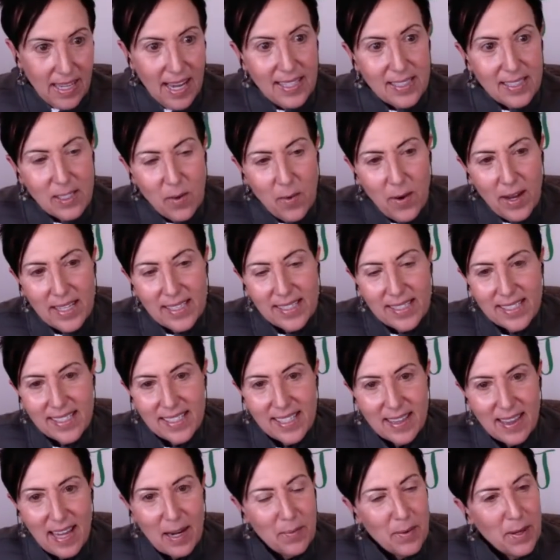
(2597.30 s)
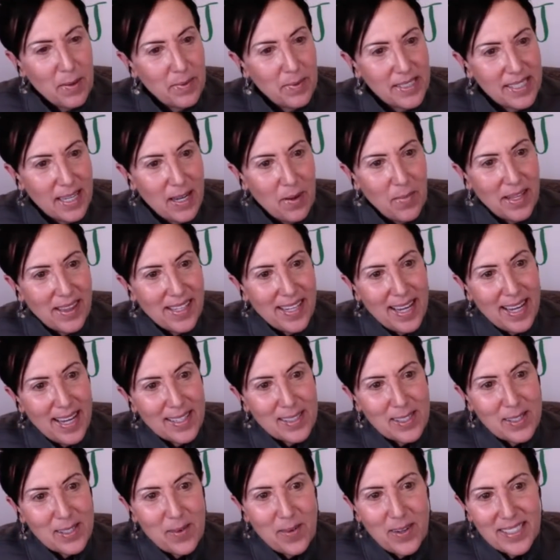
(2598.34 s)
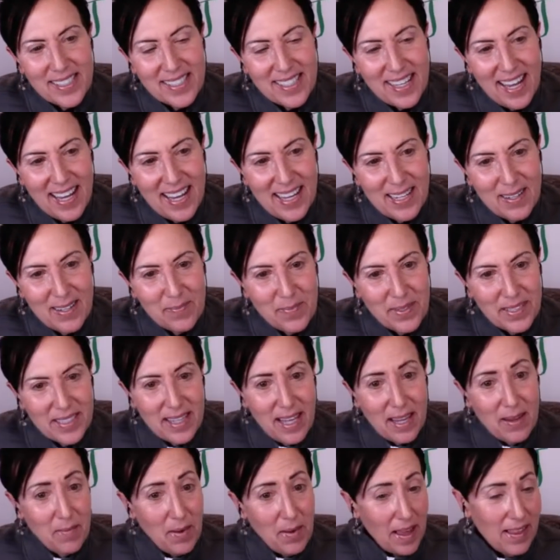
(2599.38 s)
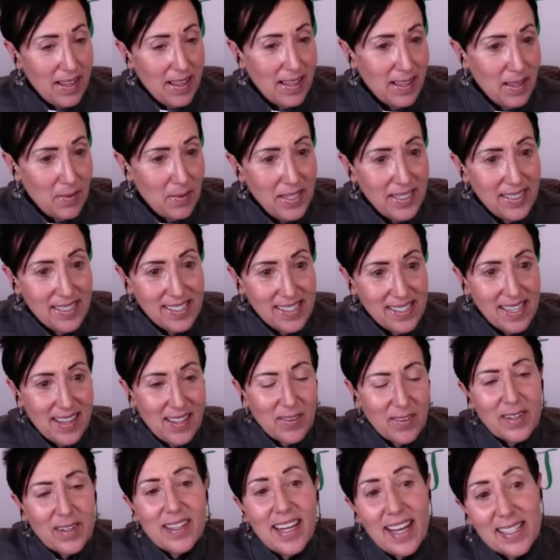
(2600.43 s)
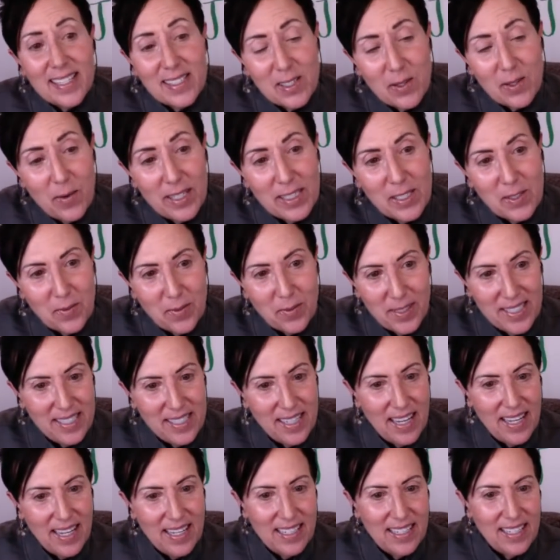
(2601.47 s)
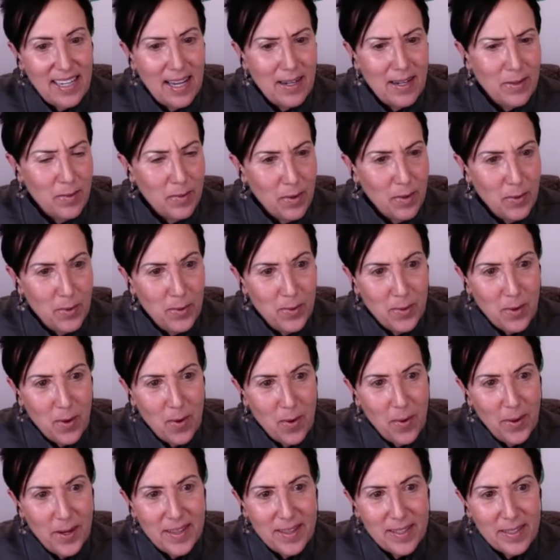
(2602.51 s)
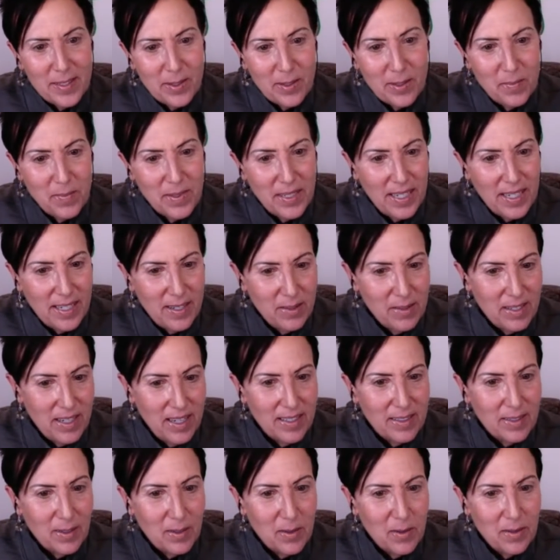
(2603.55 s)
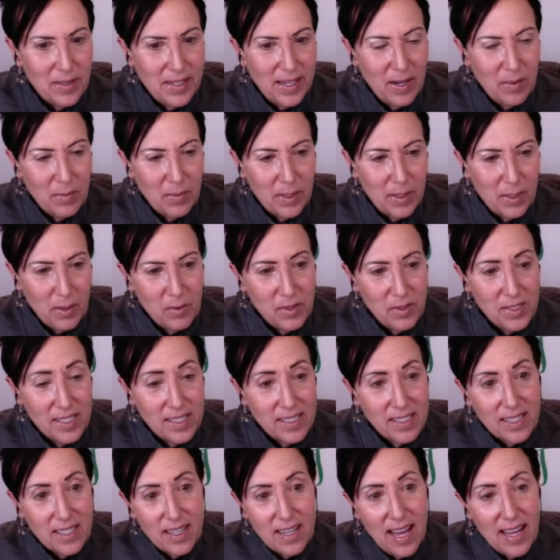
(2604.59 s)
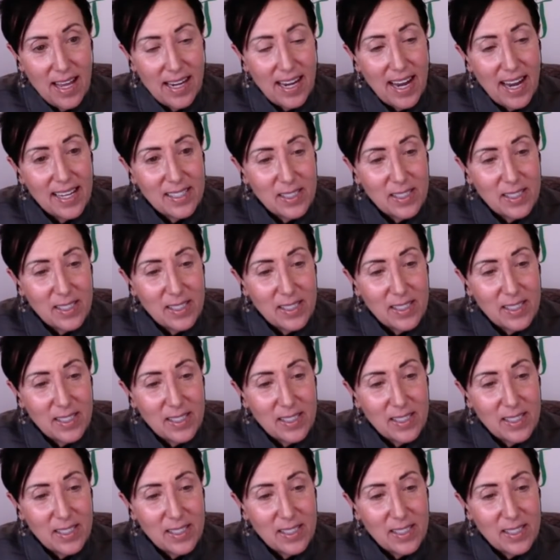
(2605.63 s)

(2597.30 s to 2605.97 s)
SOS, a lot of people say I'm on the SOS diet, but I think they mean to say they're on the SOS free diet. And I don't know who coined the term, but I know Dr. Goldhammer uses it a lot.